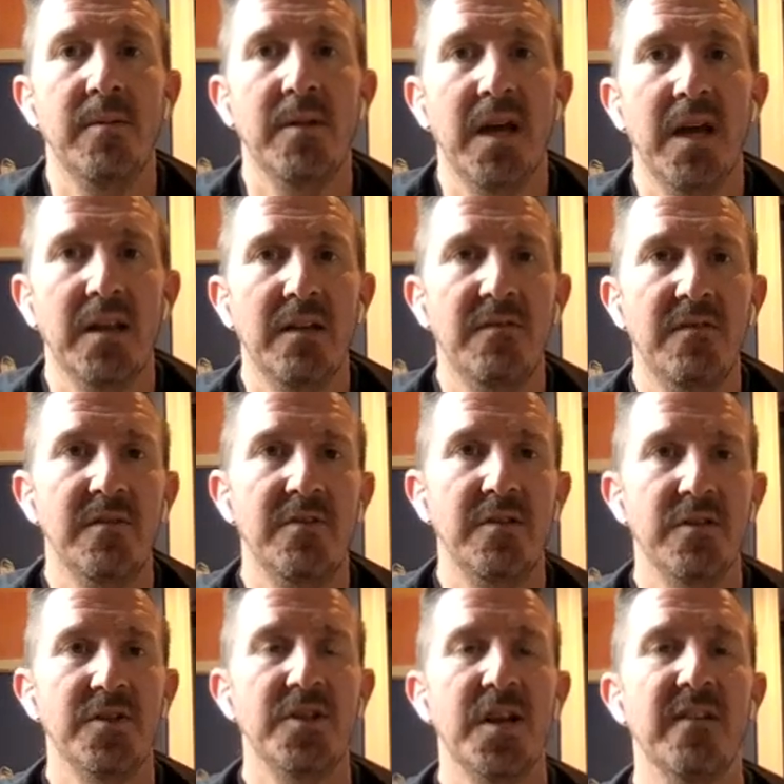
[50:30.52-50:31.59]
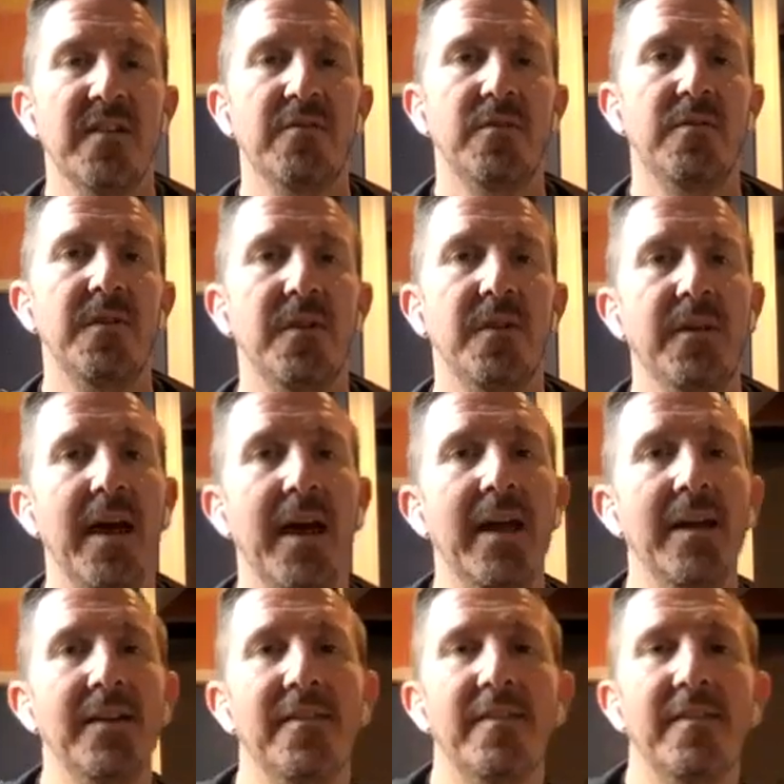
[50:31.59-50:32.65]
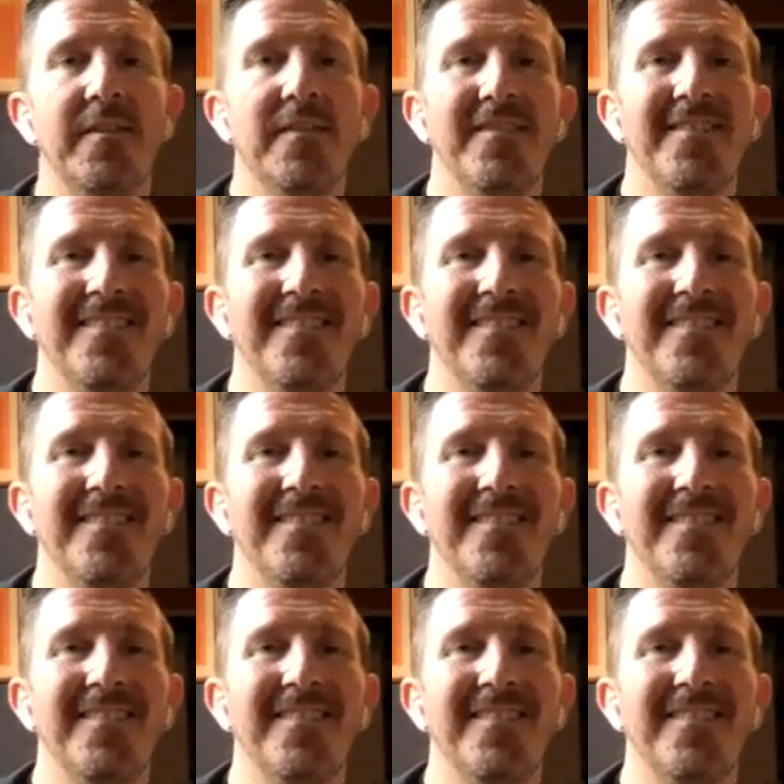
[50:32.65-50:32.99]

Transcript: Maybe that lift of your chest would feel nice.